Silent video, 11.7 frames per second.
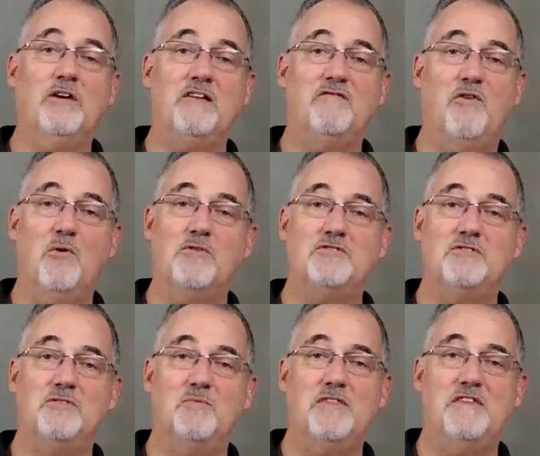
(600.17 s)
looking forward
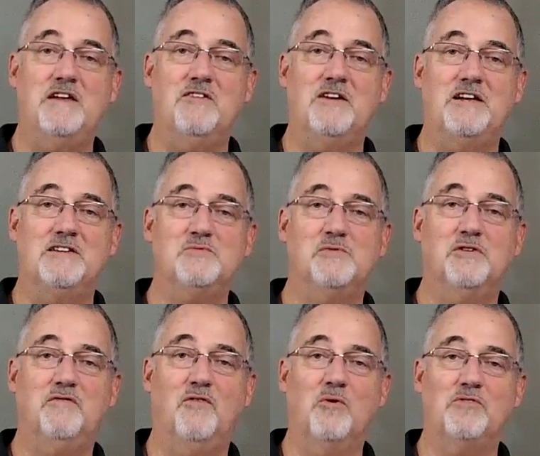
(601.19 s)
to, and we think your kids will
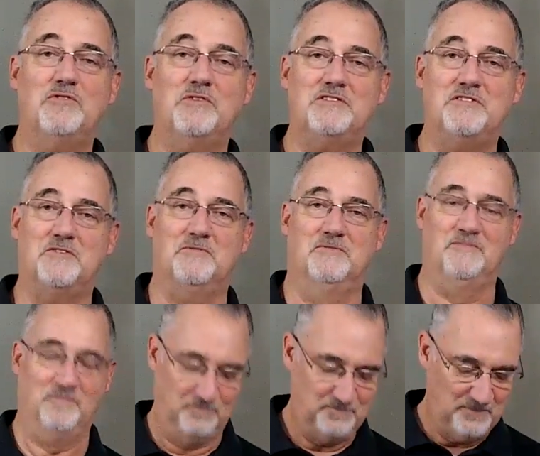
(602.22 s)
look forward to it too.
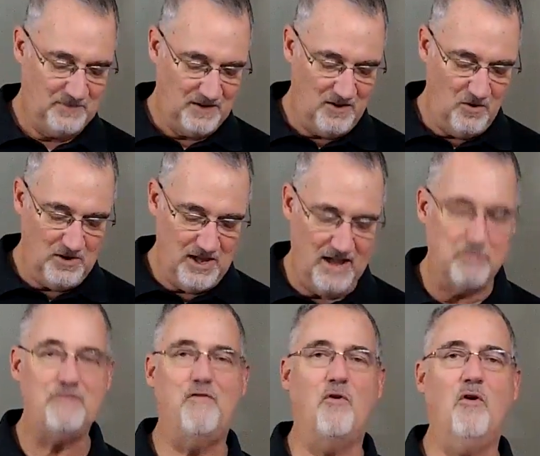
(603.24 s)
Okay,
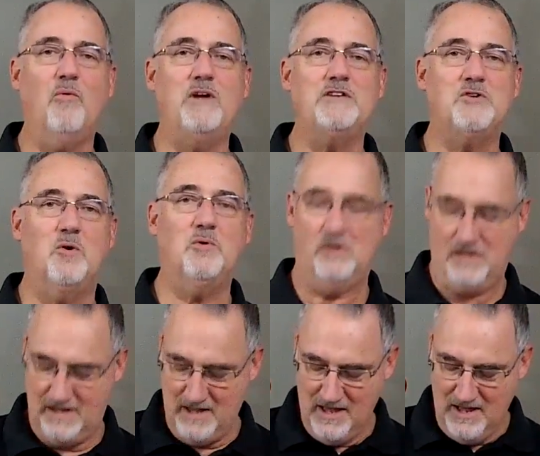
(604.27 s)
before we
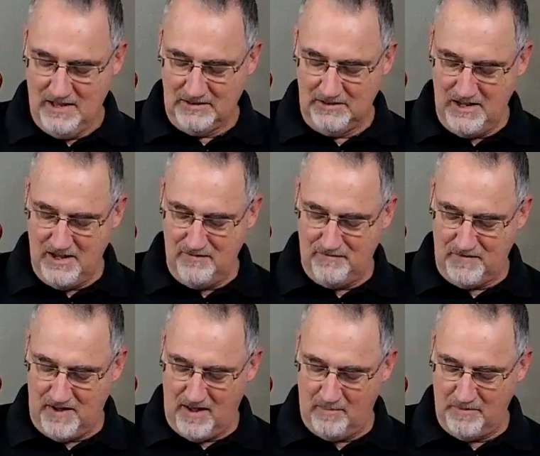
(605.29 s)
totally leave
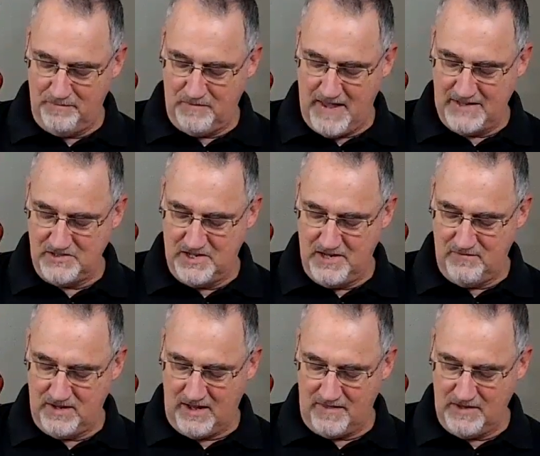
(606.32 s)

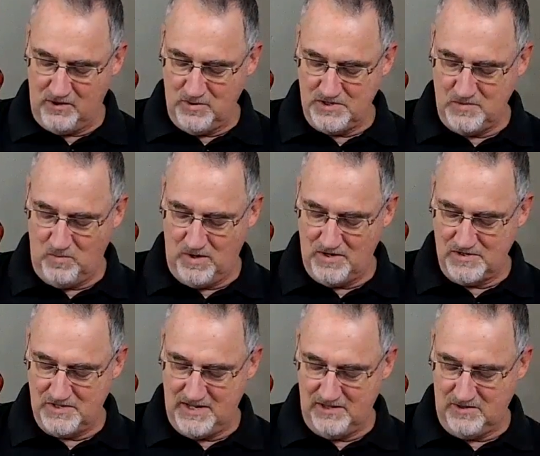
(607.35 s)
Thanksgiving, I think Kristen wanted to
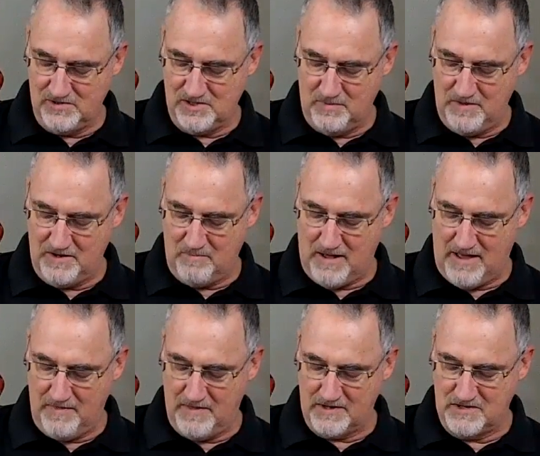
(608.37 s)
say a little something
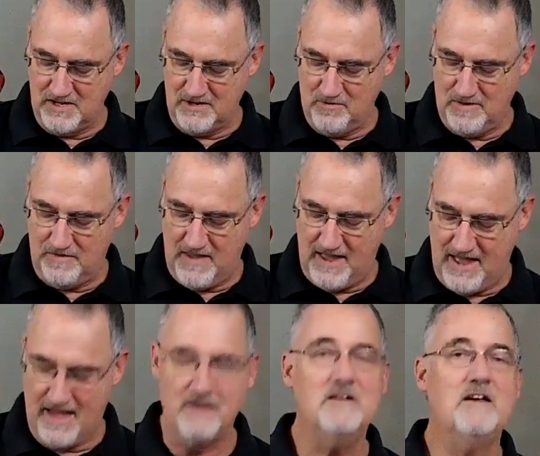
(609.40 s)
about the dinner that they
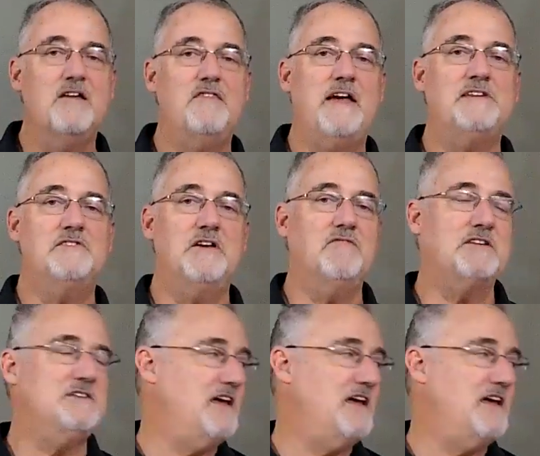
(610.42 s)
had Thanksgiving